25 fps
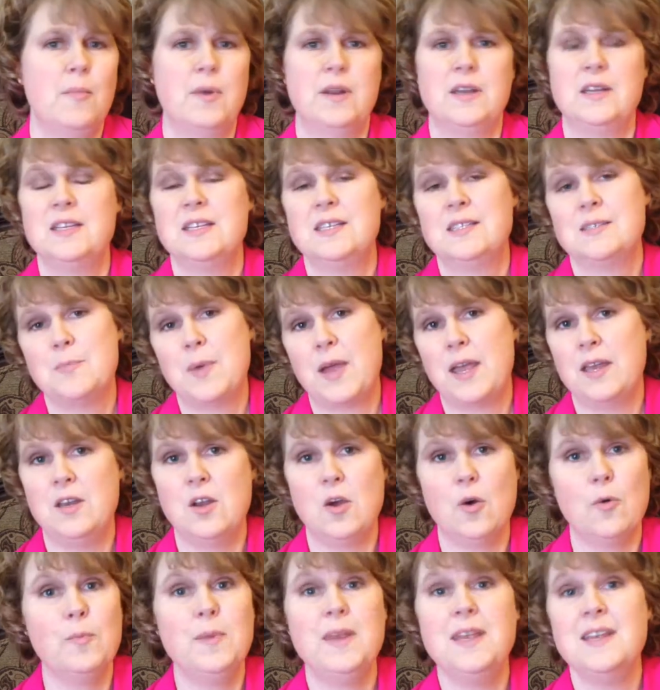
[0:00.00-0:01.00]
but it is by
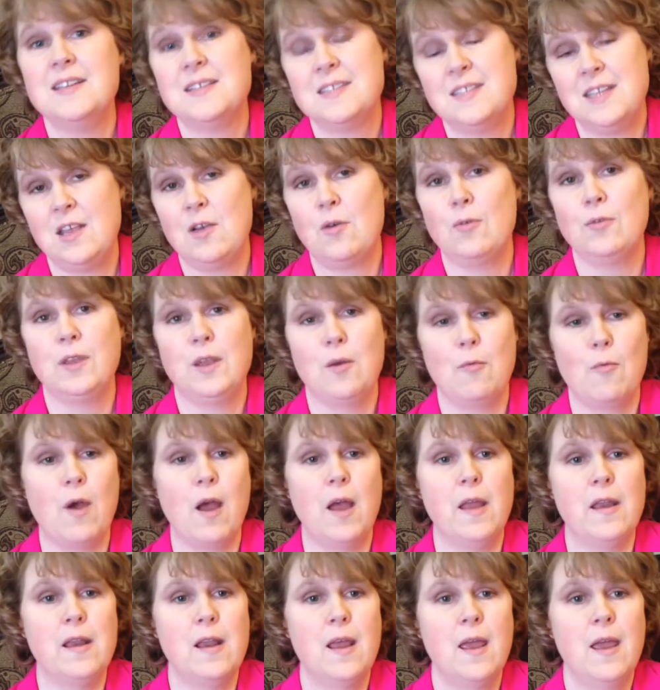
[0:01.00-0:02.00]
no means the only
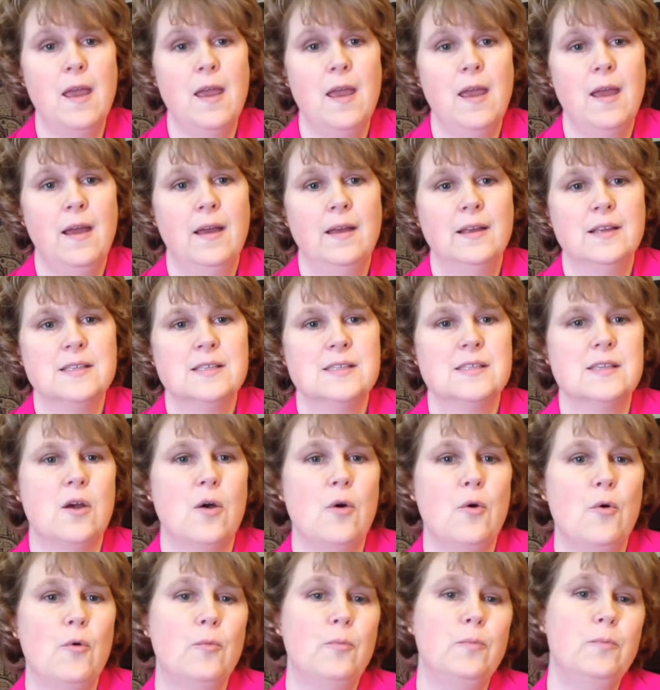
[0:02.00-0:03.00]
one.
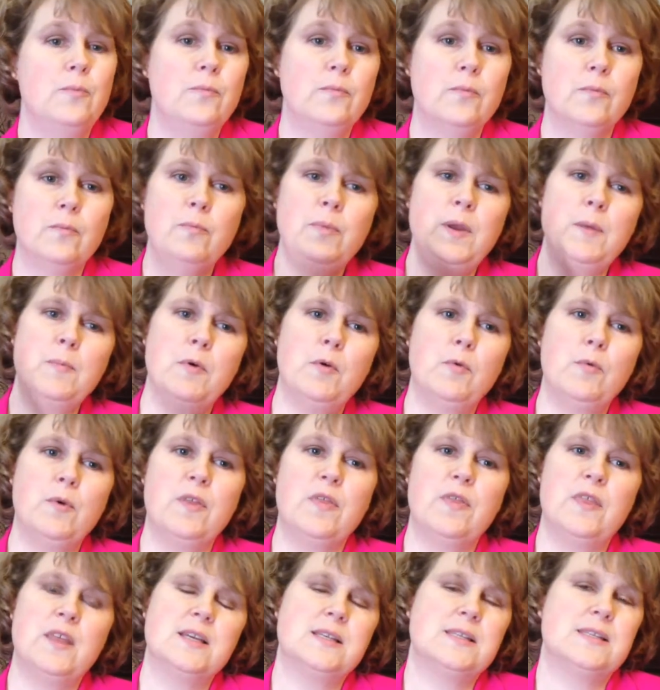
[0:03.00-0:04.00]
So people
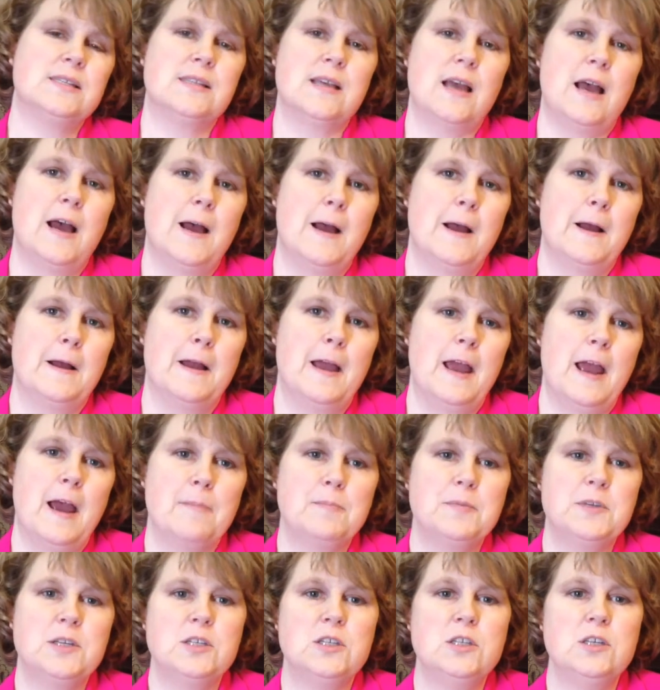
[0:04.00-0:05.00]
with this
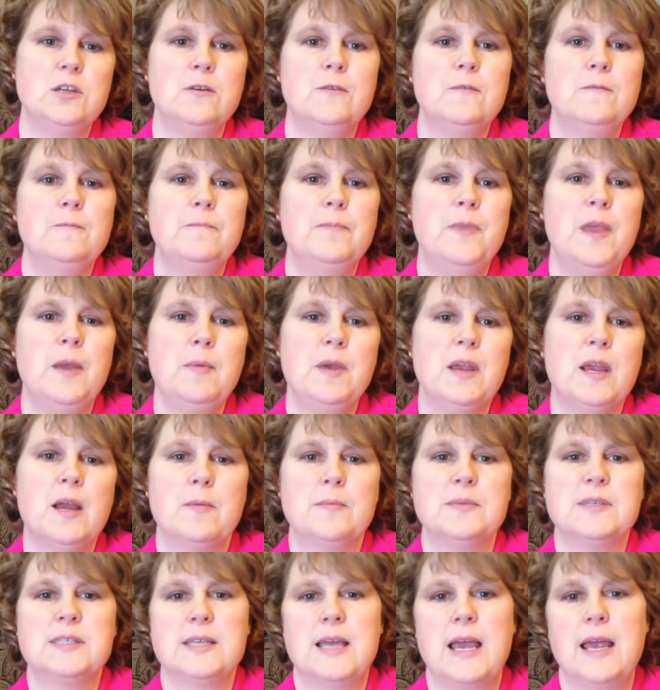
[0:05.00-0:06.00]
aptitude, they
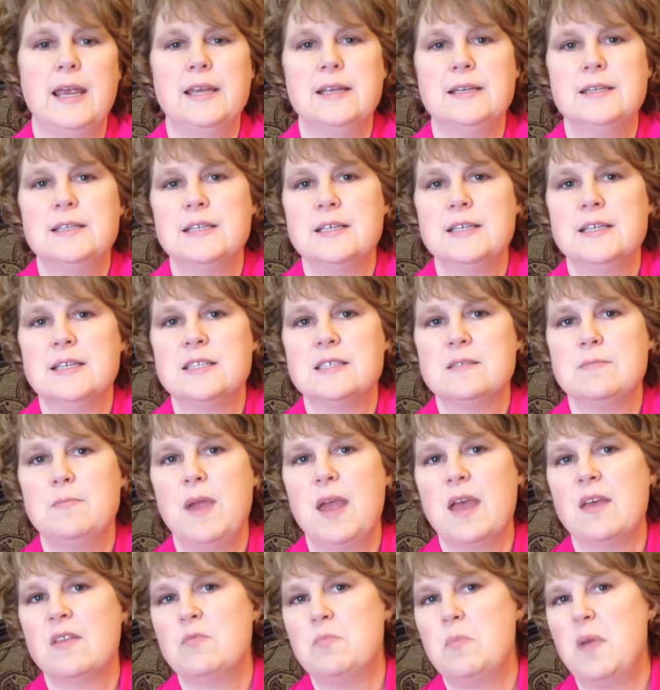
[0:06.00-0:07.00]
become scientists,
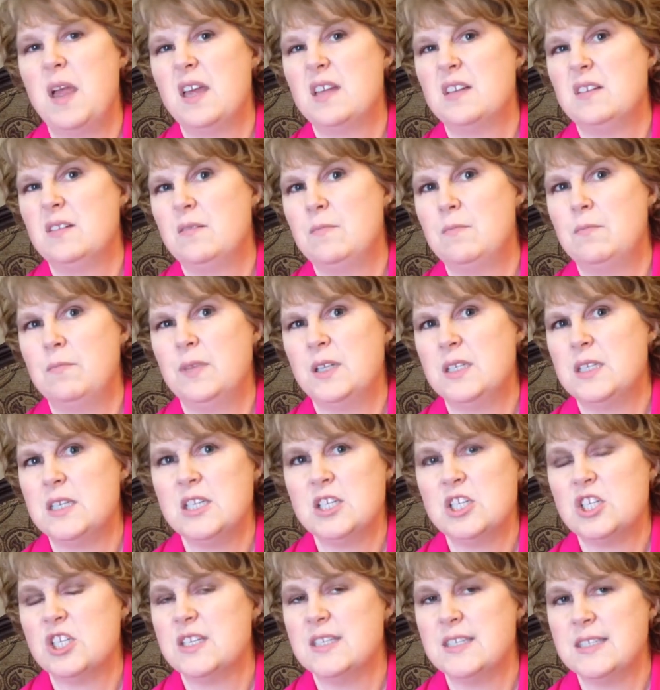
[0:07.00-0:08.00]

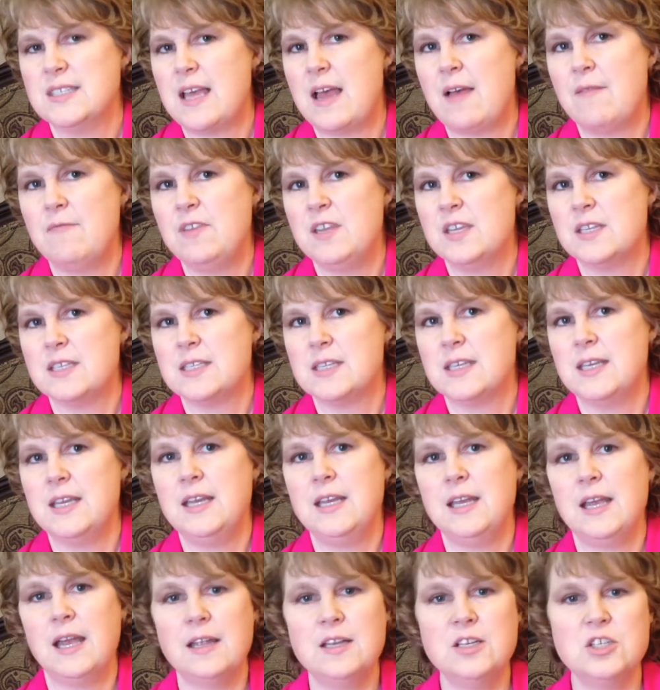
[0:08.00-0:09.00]
mathematicians,
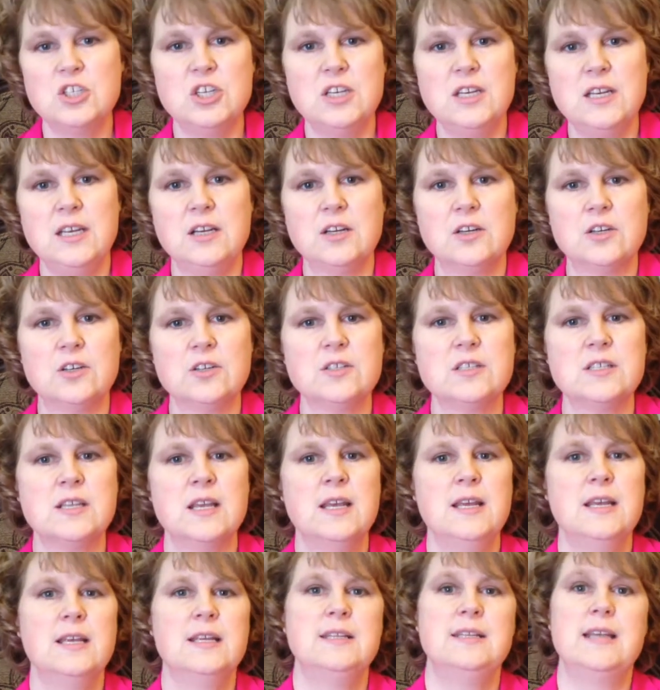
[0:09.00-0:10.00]
obviously, engineers,
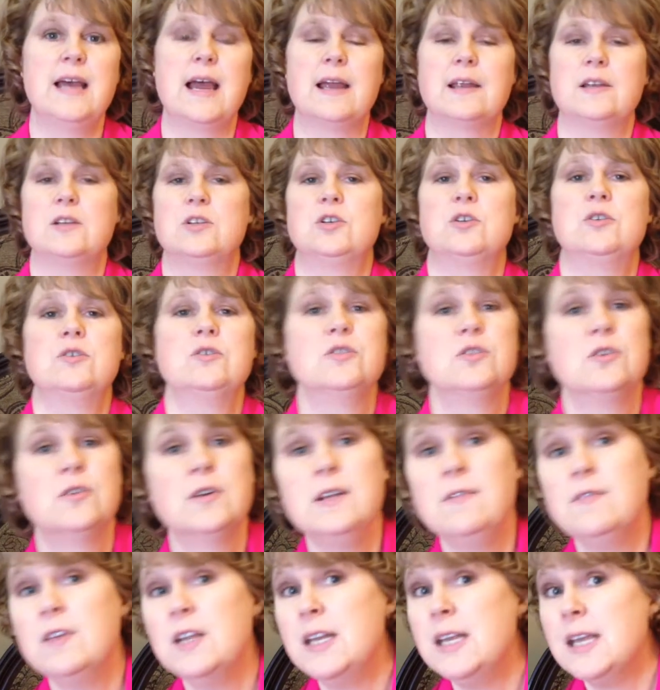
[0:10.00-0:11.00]
doctors, or
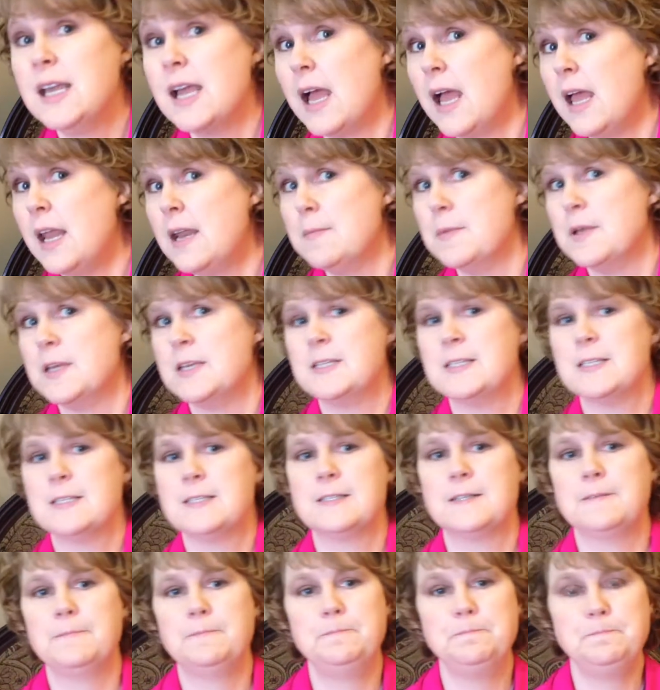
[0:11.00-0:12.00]
even
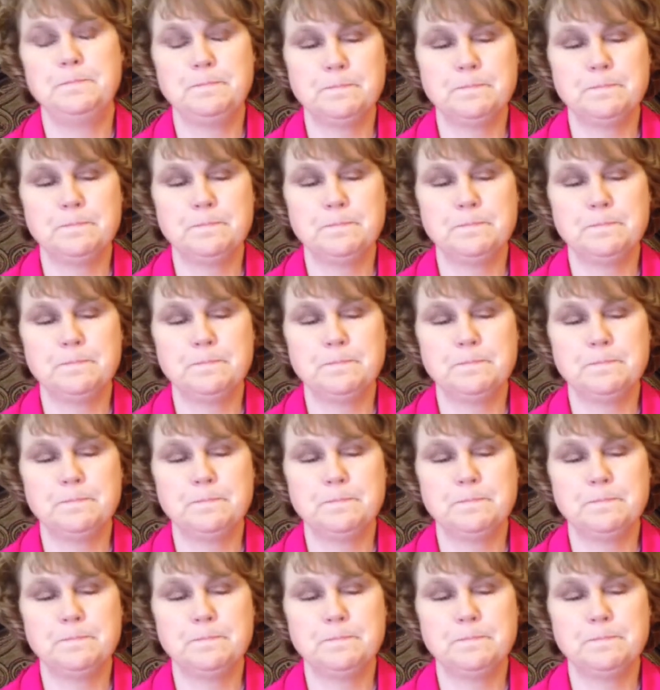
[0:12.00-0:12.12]
economists.